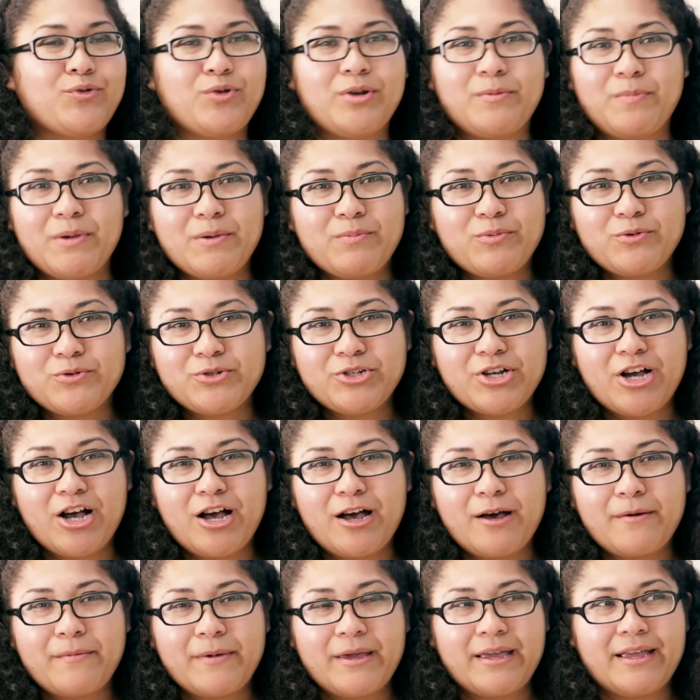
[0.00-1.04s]
three people
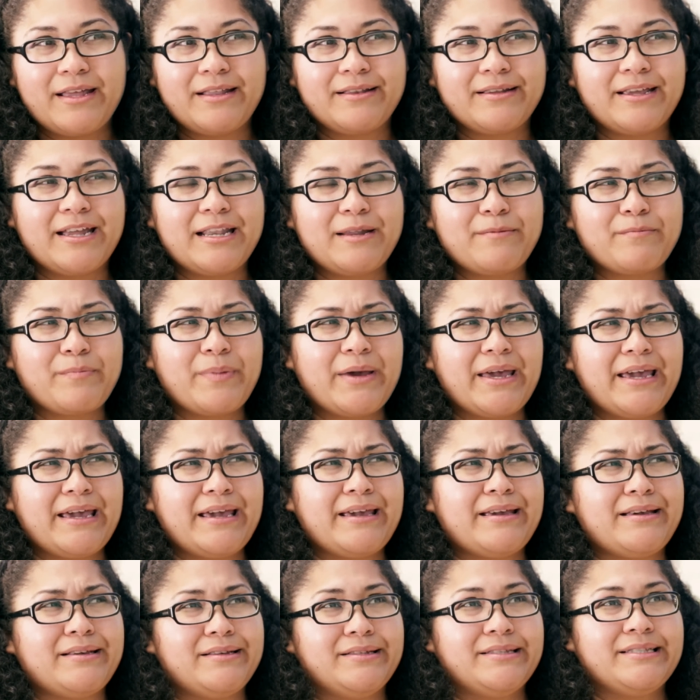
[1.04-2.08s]
job, and getting
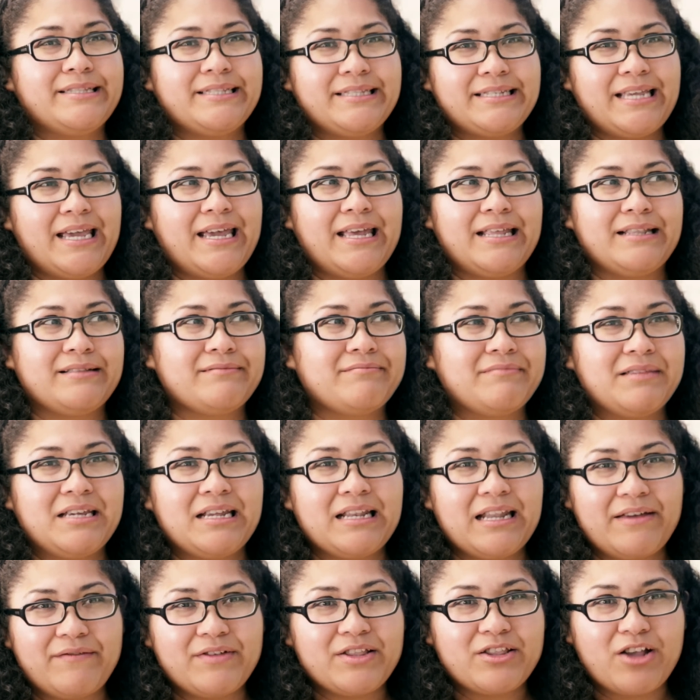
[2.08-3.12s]
paid $10,
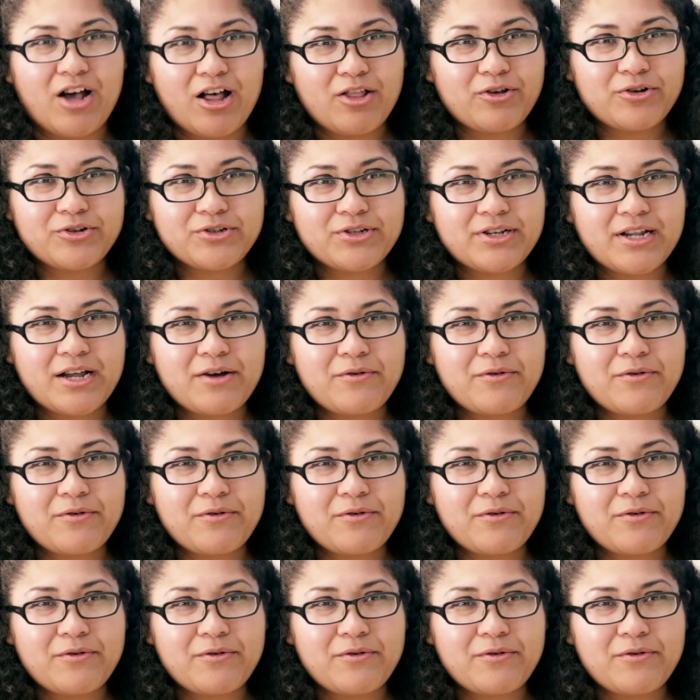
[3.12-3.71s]
$11 an